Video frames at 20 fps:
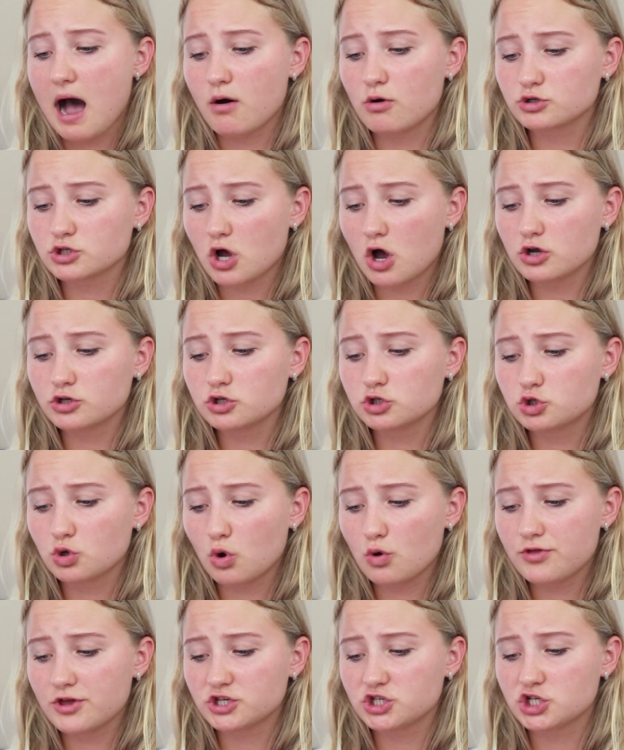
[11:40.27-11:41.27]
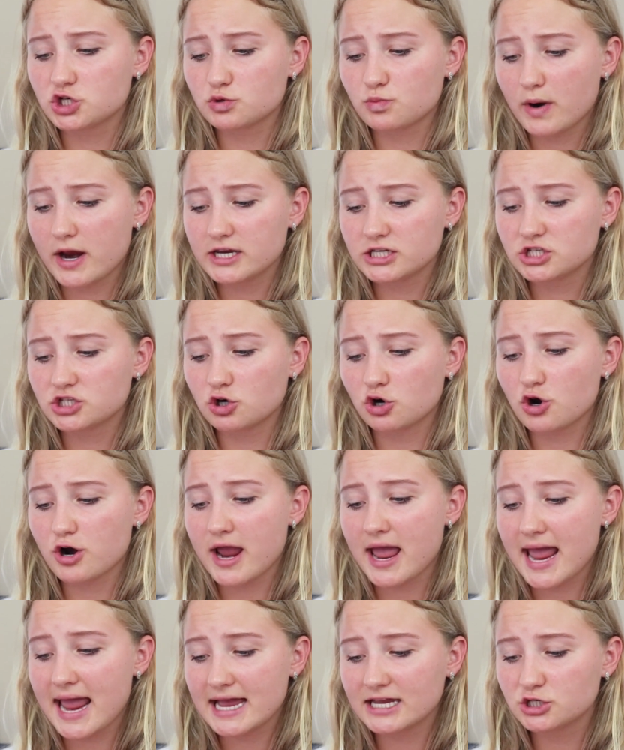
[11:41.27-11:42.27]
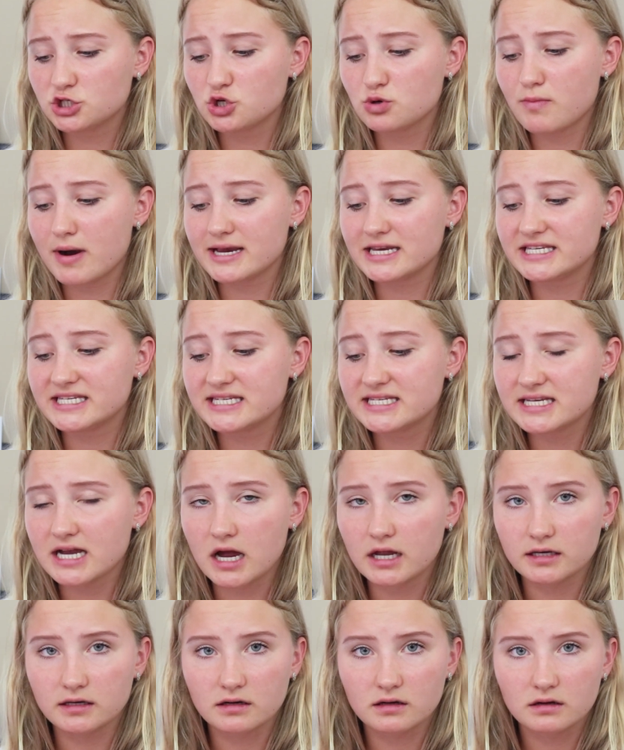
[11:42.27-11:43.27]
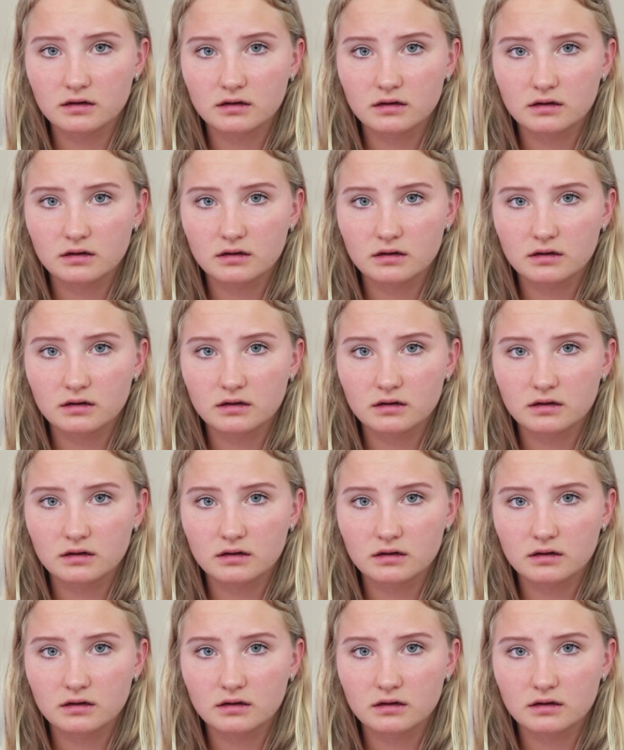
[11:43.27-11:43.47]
I was also told that she raised her hand to my son.